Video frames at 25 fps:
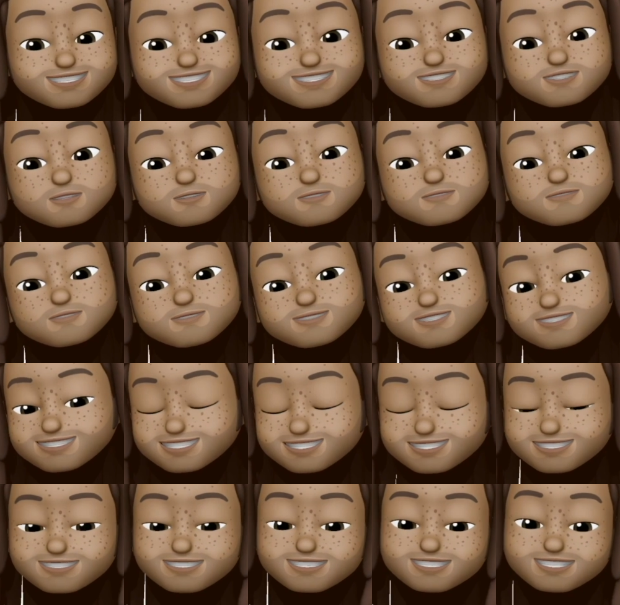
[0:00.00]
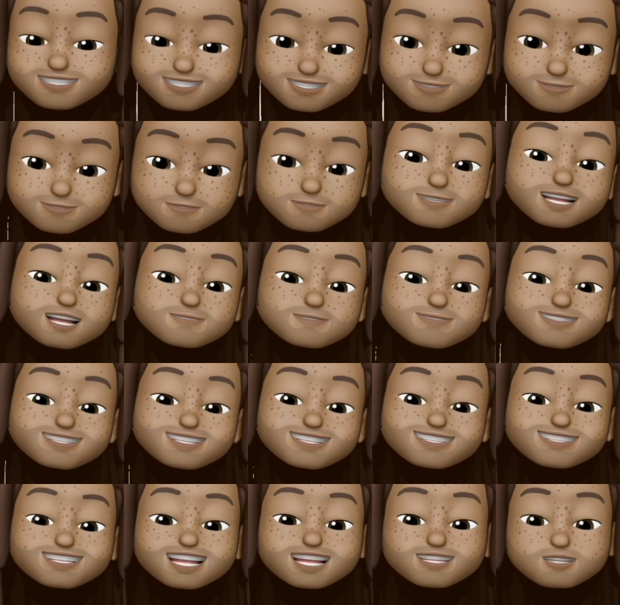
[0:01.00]
please don't forget to subscribe and
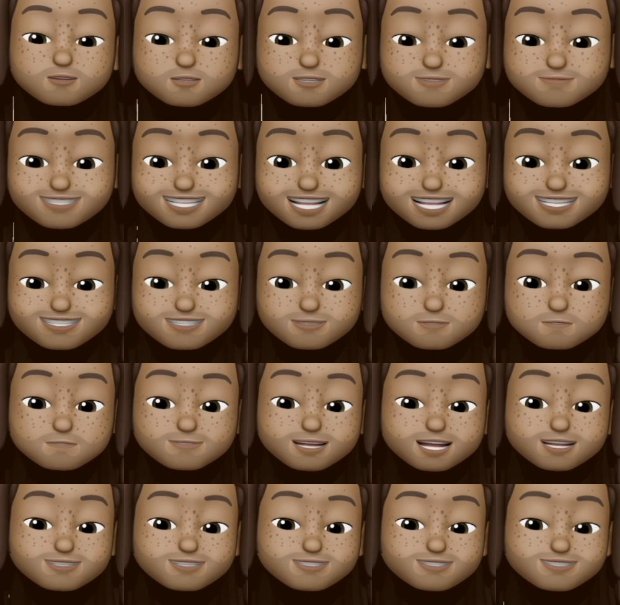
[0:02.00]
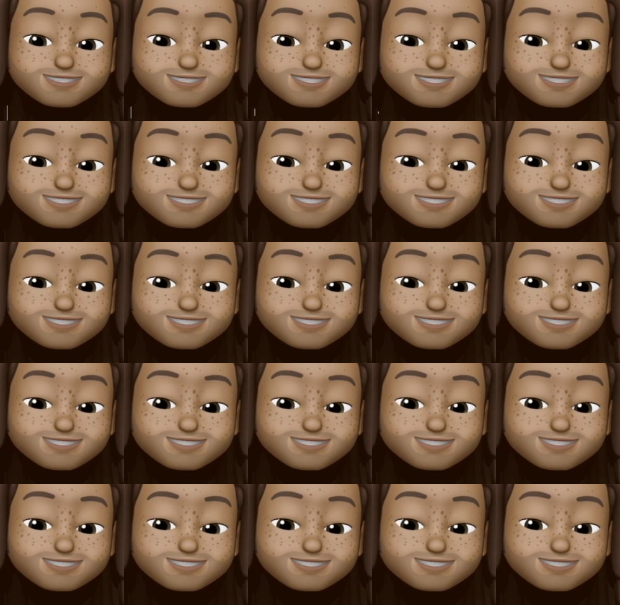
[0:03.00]
hit that notification bell.